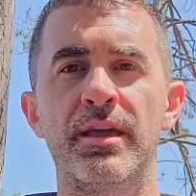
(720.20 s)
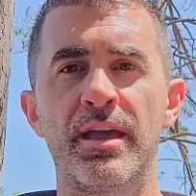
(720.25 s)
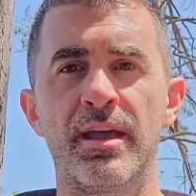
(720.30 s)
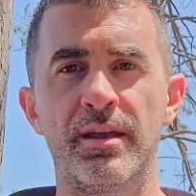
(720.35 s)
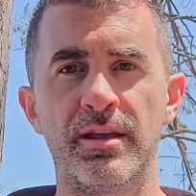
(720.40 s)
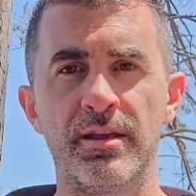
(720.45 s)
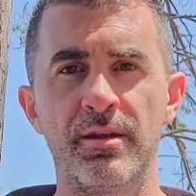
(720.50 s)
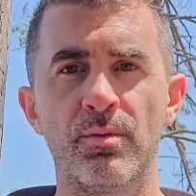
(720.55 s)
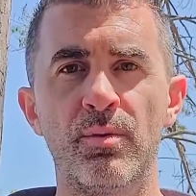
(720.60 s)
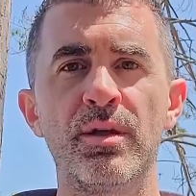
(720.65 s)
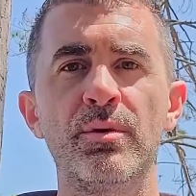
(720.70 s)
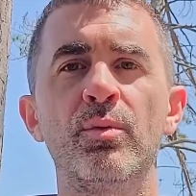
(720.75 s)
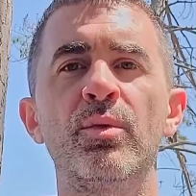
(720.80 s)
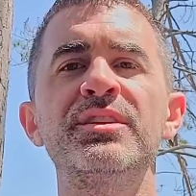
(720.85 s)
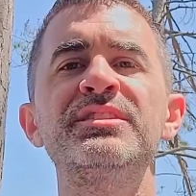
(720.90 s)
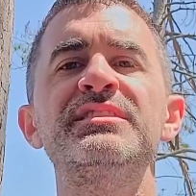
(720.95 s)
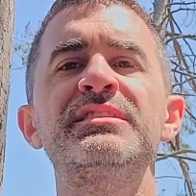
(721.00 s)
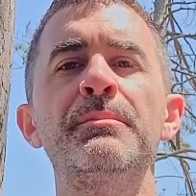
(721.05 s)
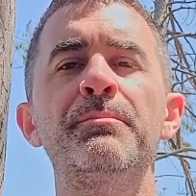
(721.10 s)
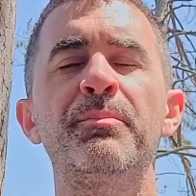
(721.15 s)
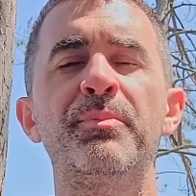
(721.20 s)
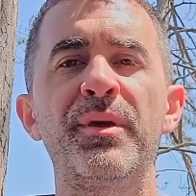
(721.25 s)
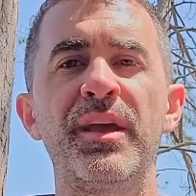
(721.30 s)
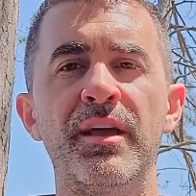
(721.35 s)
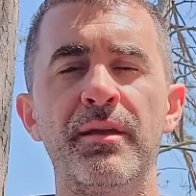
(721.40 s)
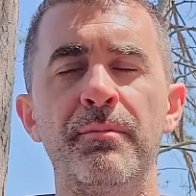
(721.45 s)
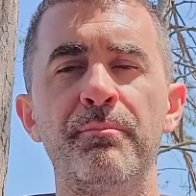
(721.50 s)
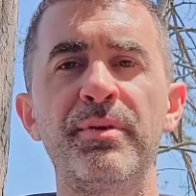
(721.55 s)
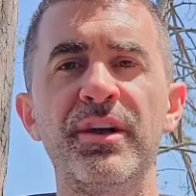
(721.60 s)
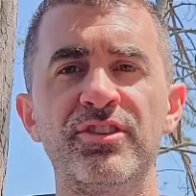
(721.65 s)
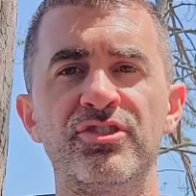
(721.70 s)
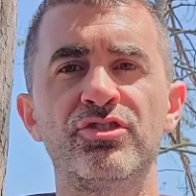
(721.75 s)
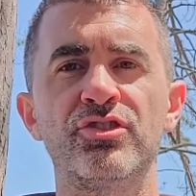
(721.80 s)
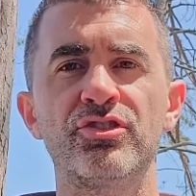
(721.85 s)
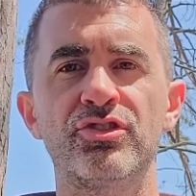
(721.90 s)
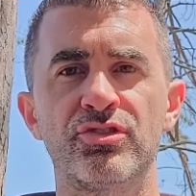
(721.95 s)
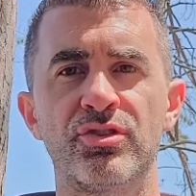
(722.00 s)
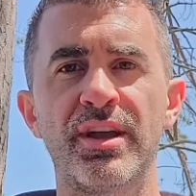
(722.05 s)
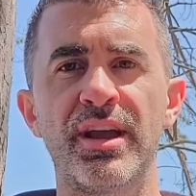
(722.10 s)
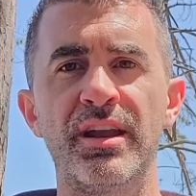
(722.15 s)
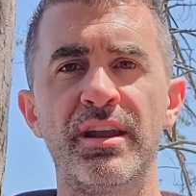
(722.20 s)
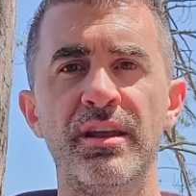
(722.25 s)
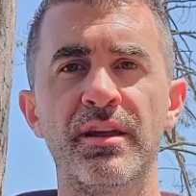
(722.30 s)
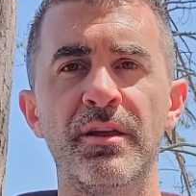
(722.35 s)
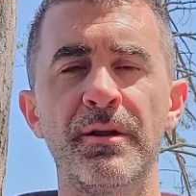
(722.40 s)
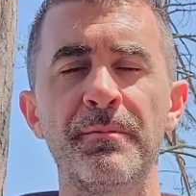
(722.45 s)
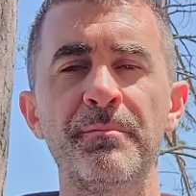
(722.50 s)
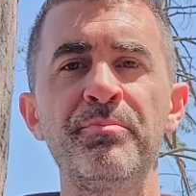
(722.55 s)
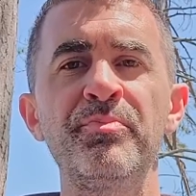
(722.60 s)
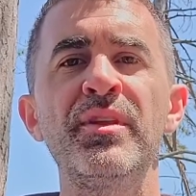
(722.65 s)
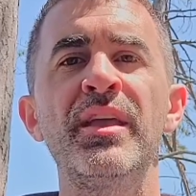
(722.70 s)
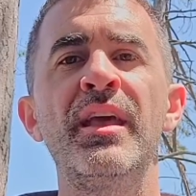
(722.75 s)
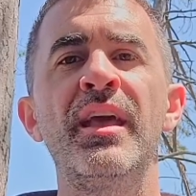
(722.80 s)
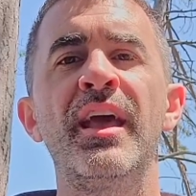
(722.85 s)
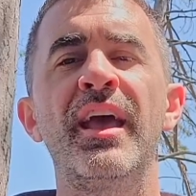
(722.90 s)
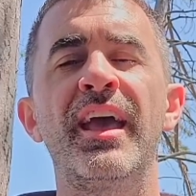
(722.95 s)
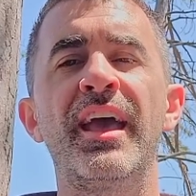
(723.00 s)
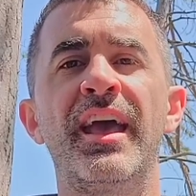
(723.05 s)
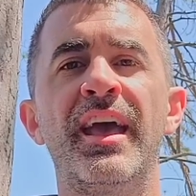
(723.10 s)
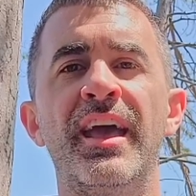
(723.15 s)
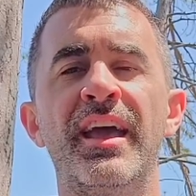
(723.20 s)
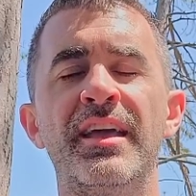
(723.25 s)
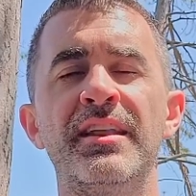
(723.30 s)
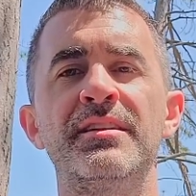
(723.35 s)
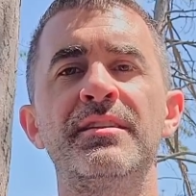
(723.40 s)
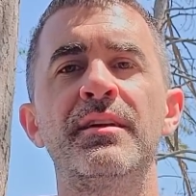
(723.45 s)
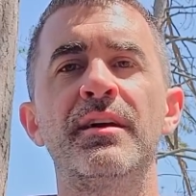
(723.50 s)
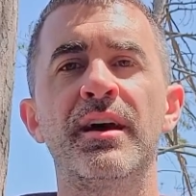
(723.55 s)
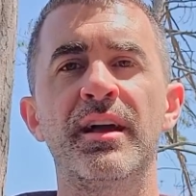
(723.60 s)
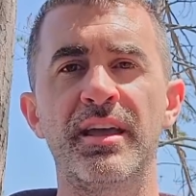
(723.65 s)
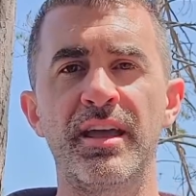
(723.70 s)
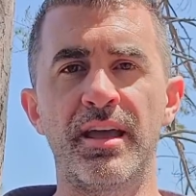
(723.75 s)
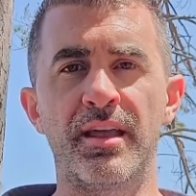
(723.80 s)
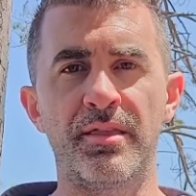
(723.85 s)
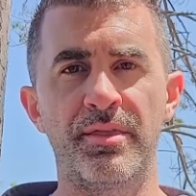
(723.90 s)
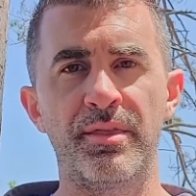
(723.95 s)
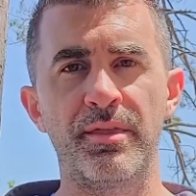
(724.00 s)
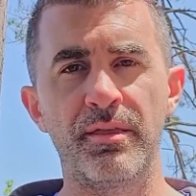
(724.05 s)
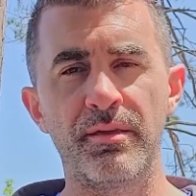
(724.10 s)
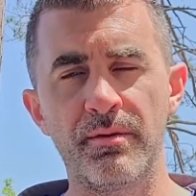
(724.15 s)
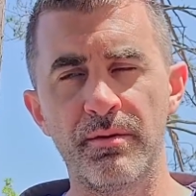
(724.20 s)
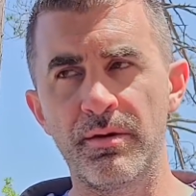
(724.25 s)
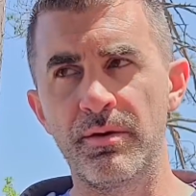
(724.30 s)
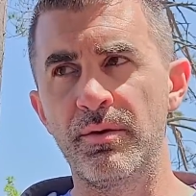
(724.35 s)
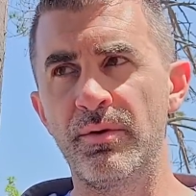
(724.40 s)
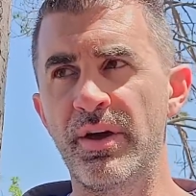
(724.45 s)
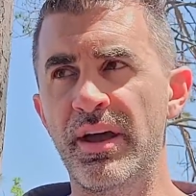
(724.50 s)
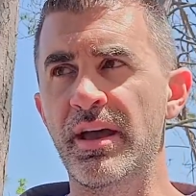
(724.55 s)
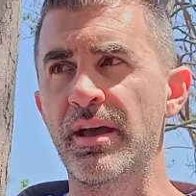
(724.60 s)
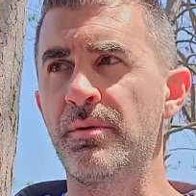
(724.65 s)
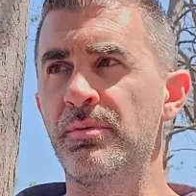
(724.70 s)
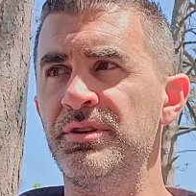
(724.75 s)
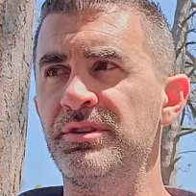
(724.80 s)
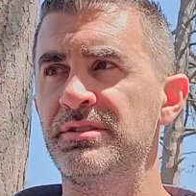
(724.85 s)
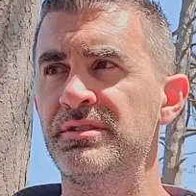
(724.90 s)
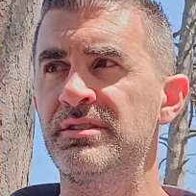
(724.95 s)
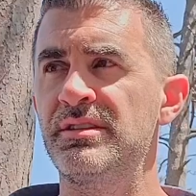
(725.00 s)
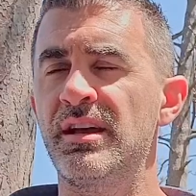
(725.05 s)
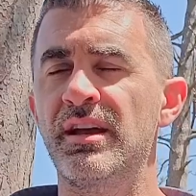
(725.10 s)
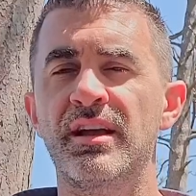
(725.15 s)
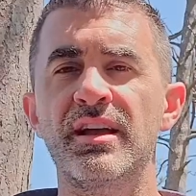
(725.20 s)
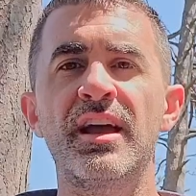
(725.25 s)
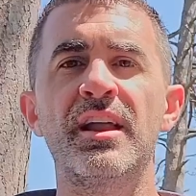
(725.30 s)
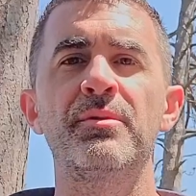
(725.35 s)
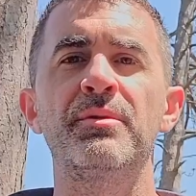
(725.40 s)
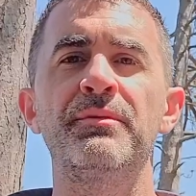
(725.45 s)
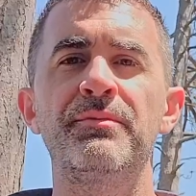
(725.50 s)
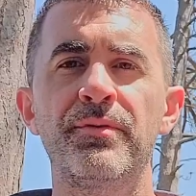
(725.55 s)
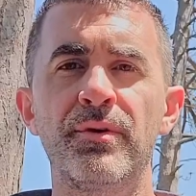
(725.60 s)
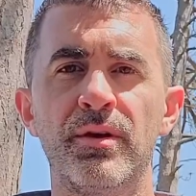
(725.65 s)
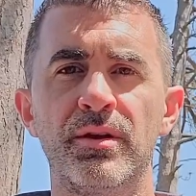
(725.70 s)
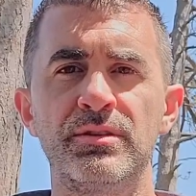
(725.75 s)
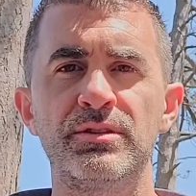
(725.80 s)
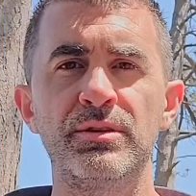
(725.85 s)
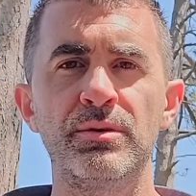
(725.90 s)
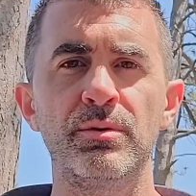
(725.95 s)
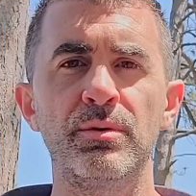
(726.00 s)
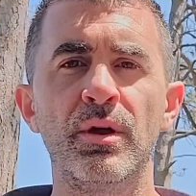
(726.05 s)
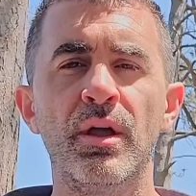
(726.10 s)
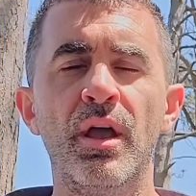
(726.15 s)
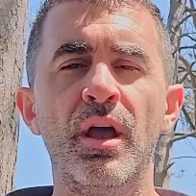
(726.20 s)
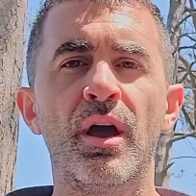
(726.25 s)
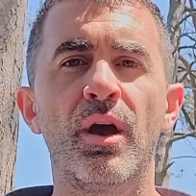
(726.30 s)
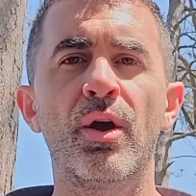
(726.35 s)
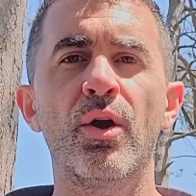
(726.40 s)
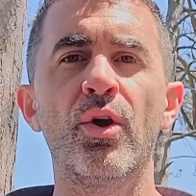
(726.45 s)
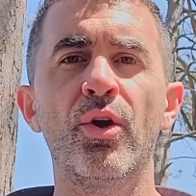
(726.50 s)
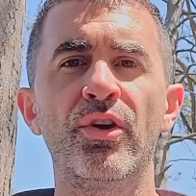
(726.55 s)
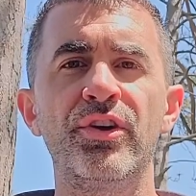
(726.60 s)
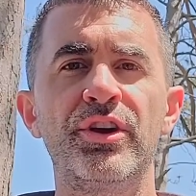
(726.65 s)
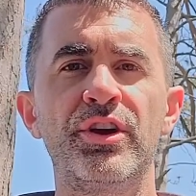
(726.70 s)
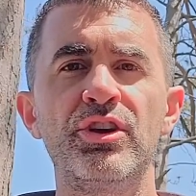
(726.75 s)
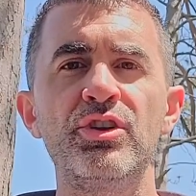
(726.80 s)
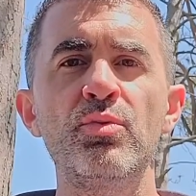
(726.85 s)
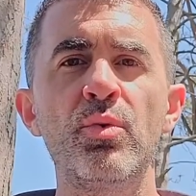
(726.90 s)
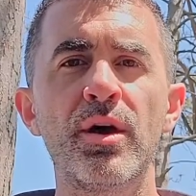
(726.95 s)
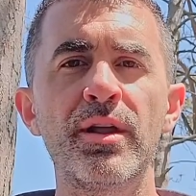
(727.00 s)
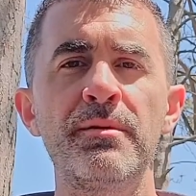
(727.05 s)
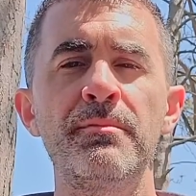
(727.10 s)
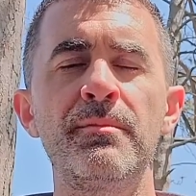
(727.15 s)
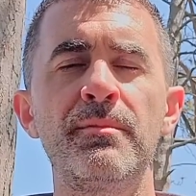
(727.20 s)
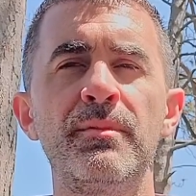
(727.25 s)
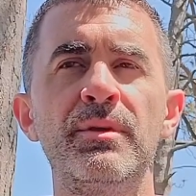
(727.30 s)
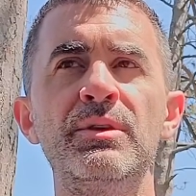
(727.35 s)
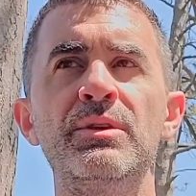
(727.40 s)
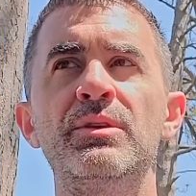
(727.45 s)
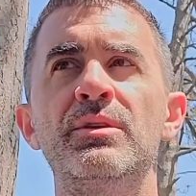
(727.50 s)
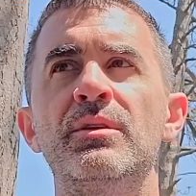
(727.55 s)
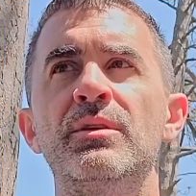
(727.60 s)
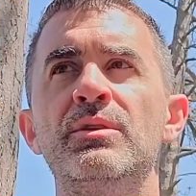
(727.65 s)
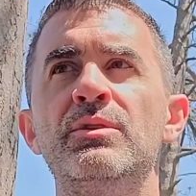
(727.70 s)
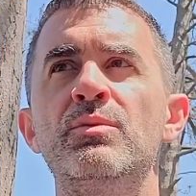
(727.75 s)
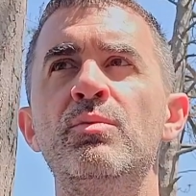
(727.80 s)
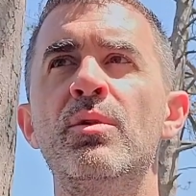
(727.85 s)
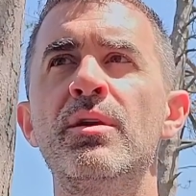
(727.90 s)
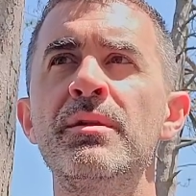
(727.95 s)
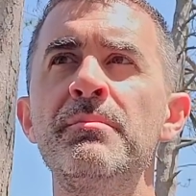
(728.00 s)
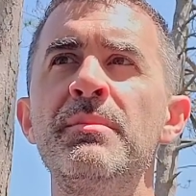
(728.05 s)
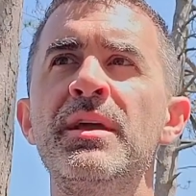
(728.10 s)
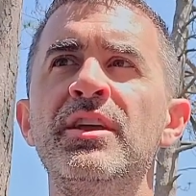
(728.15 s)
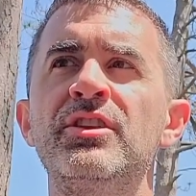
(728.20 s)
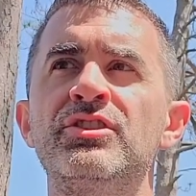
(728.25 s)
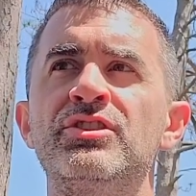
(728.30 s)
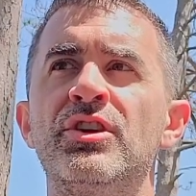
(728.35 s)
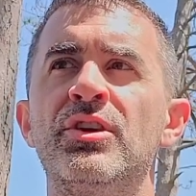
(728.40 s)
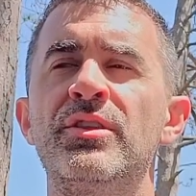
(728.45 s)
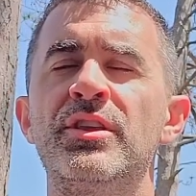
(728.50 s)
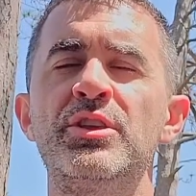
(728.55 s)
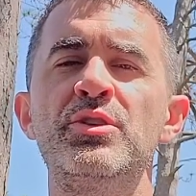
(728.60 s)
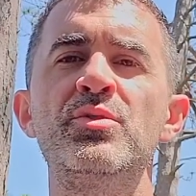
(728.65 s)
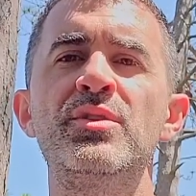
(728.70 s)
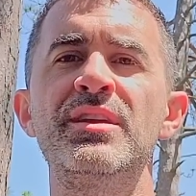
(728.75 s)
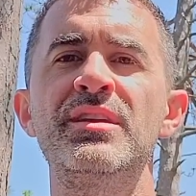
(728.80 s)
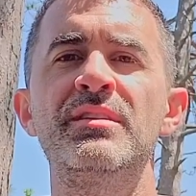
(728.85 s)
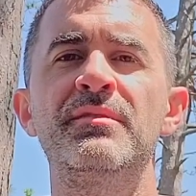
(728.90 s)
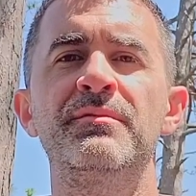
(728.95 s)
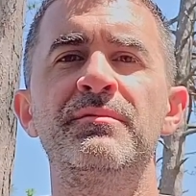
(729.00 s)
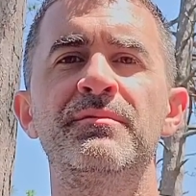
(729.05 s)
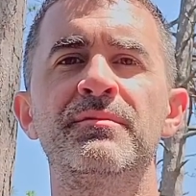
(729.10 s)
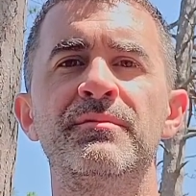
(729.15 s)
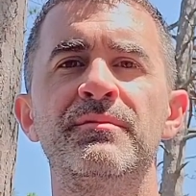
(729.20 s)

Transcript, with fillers: at here what what's the big picture trade here and again like i was uh, kind of referring to or uh, earlier you want to you want to make sure that you can